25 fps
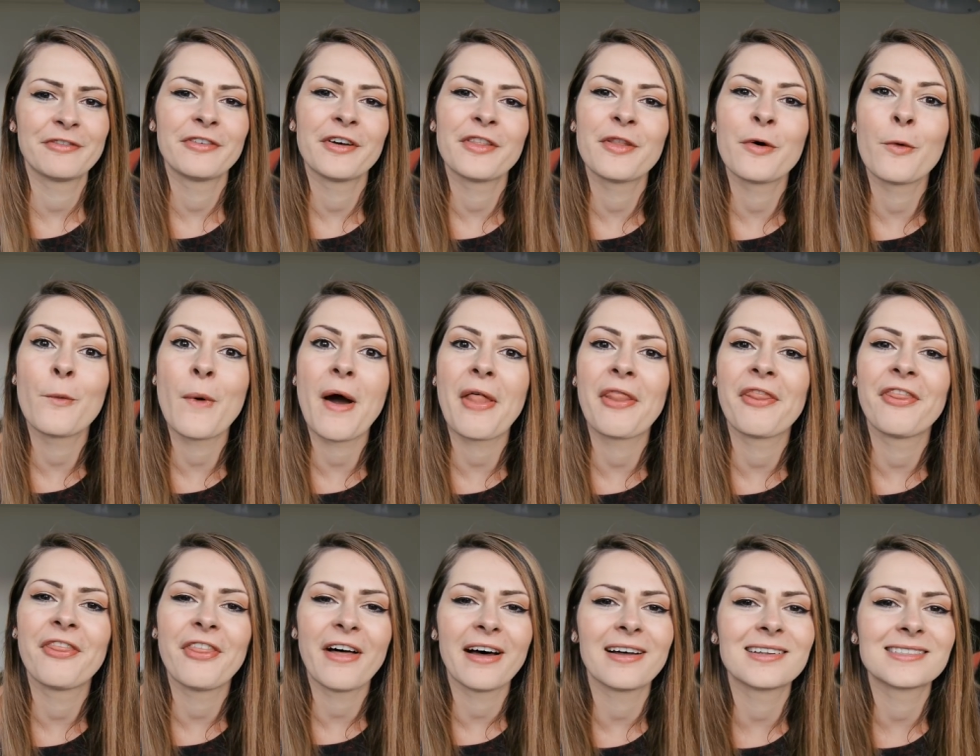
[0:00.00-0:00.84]
for the
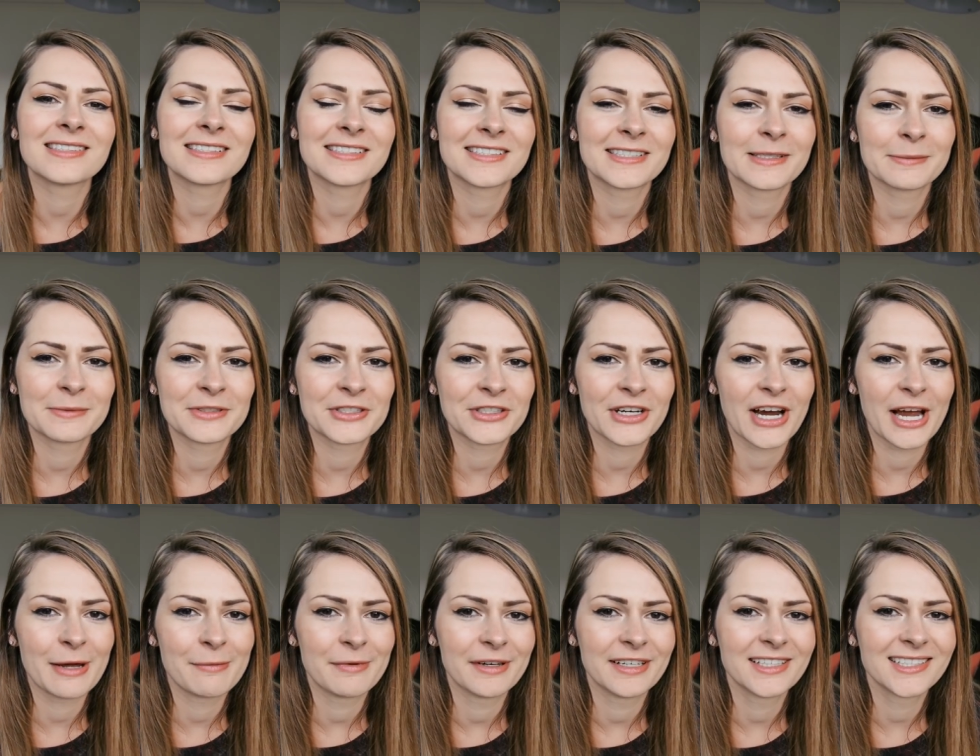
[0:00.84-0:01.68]
1000
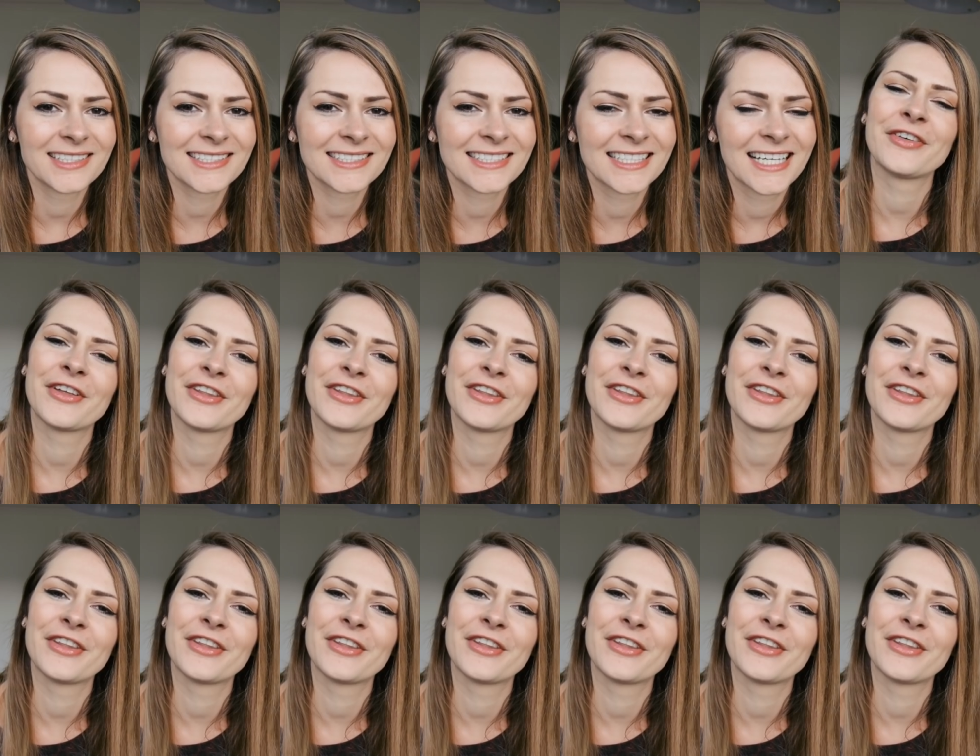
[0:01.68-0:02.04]
subscribers.